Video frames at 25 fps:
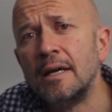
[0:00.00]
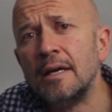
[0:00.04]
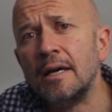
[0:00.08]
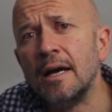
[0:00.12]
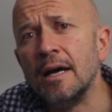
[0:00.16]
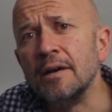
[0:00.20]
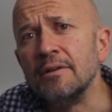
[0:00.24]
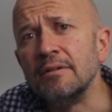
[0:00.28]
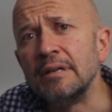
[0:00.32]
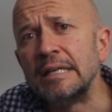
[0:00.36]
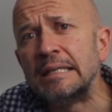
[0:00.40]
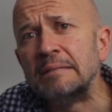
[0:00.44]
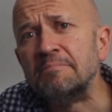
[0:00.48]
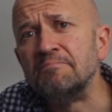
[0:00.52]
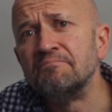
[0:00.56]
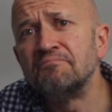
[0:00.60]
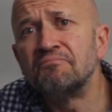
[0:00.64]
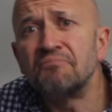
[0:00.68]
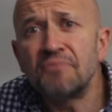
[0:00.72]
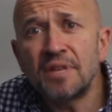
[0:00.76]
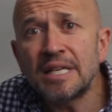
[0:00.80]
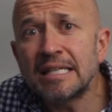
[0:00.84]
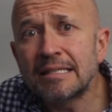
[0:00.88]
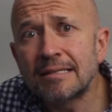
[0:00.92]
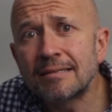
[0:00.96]
only
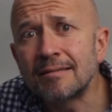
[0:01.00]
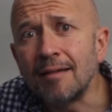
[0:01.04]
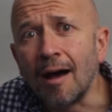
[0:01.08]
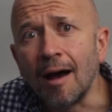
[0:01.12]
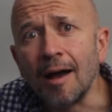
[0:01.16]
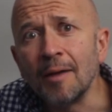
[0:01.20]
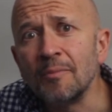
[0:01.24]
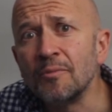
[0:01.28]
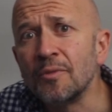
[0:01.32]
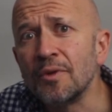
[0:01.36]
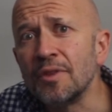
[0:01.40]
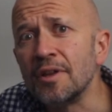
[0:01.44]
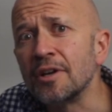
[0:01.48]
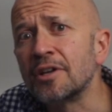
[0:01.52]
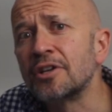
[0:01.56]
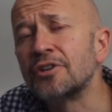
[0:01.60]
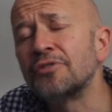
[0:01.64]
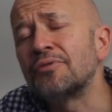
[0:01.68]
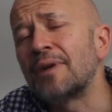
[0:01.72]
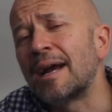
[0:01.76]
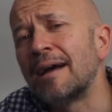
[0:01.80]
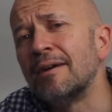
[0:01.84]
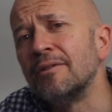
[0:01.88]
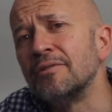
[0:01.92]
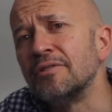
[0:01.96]
this time with a
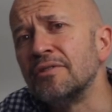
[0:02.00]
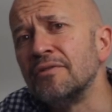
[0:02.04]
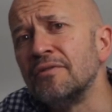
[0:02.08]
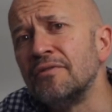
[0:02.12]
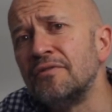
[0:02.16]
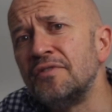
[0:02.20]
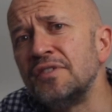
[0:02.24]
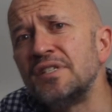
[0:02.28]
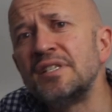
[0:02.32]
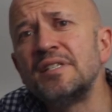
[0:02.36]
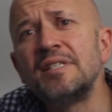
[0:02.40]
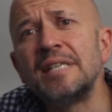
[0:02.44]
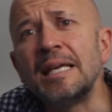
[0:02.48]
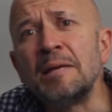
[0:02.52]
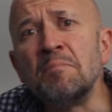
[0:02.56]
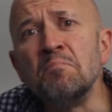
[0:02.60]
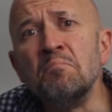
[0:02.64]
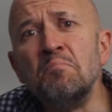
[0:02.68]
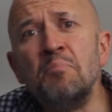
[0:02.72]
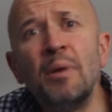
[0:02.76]
crowd of visiting